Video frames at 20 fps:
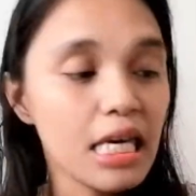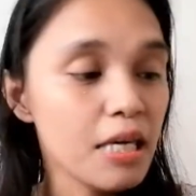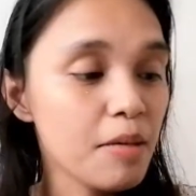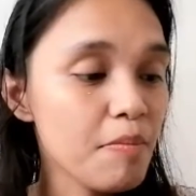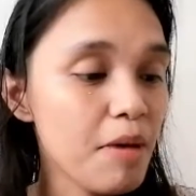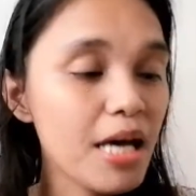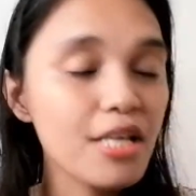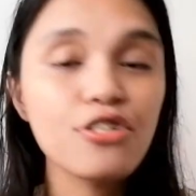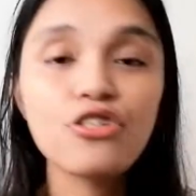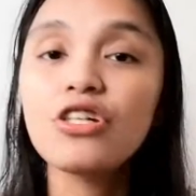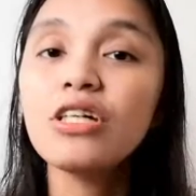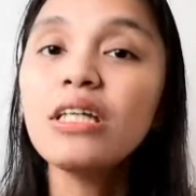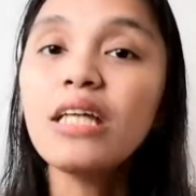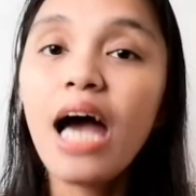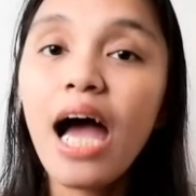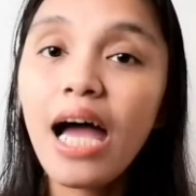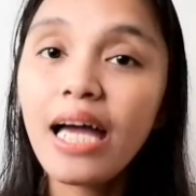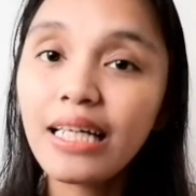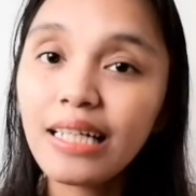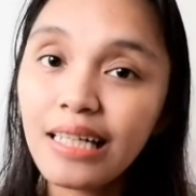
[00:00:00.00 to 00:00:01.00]
Imagine,
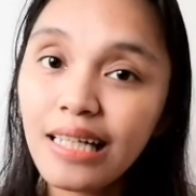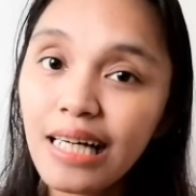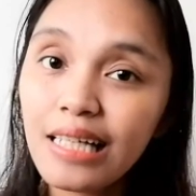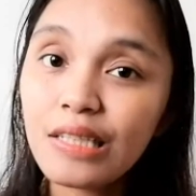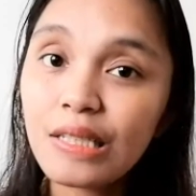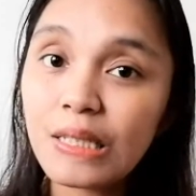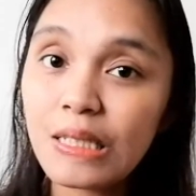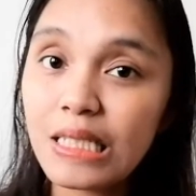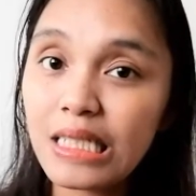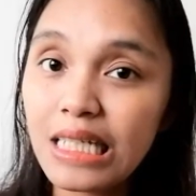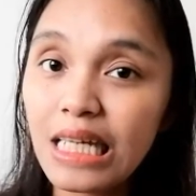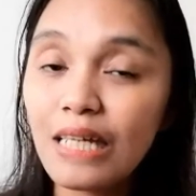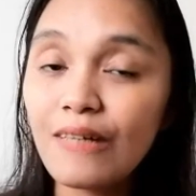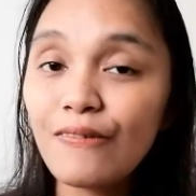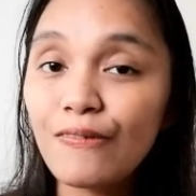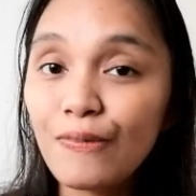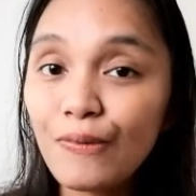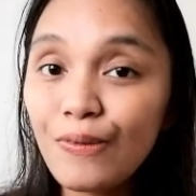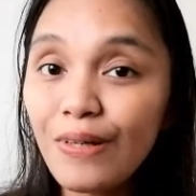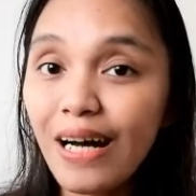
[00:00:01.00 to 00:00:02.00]
I got to
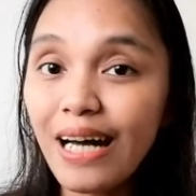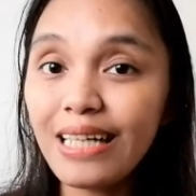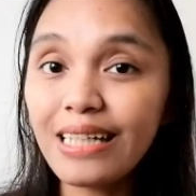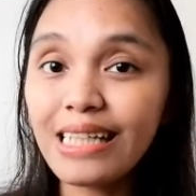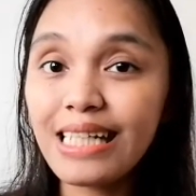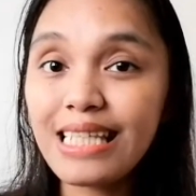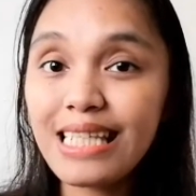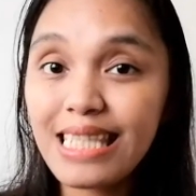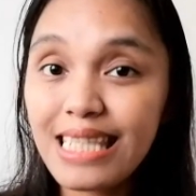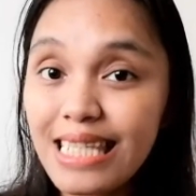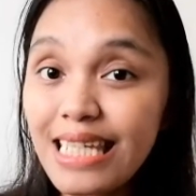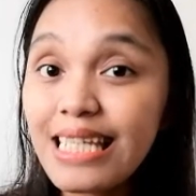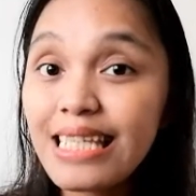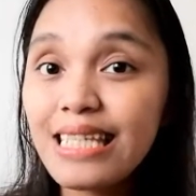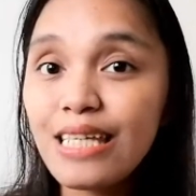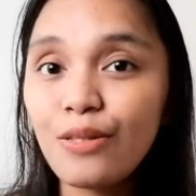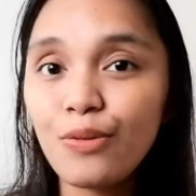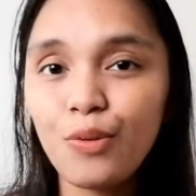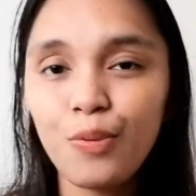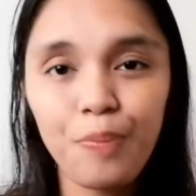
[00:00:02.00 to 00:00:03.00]
save
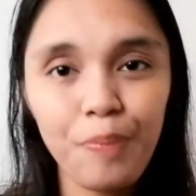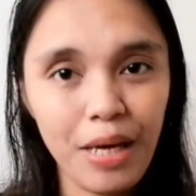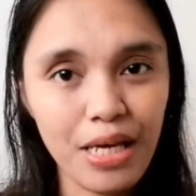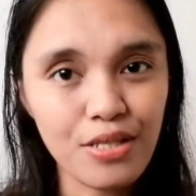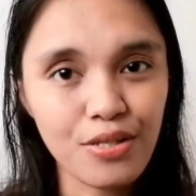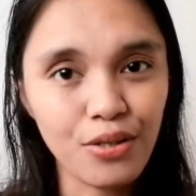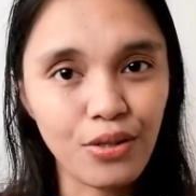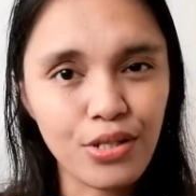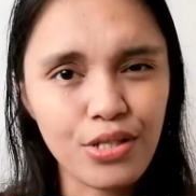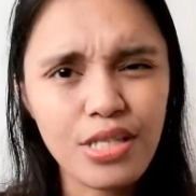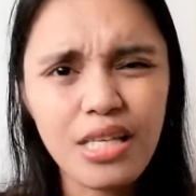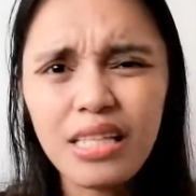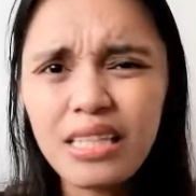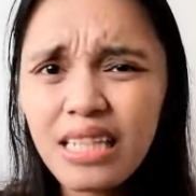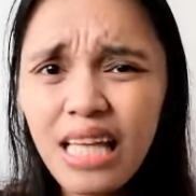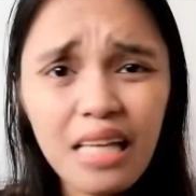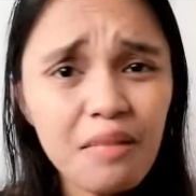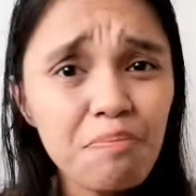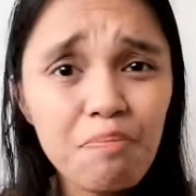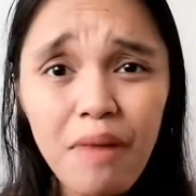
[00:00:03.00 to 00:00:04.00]
262 pesos.
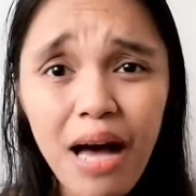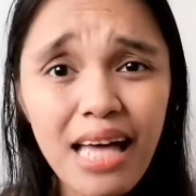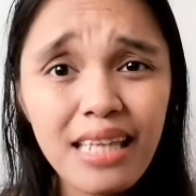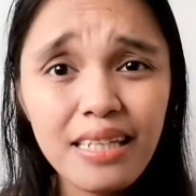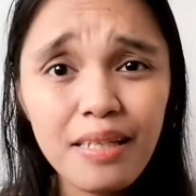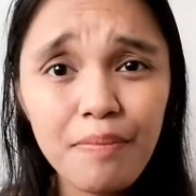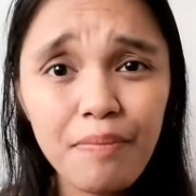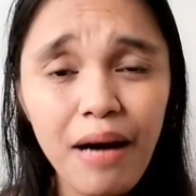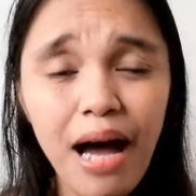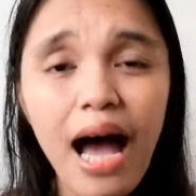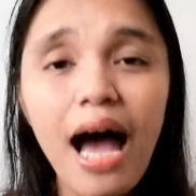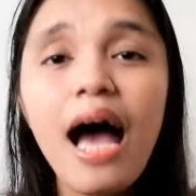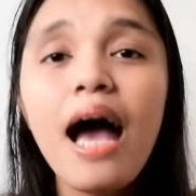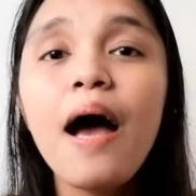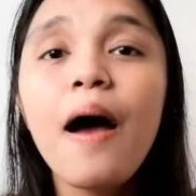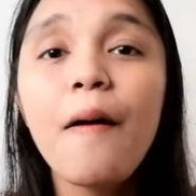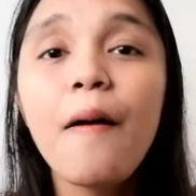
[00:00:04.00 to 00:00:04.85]
Not bad, diba?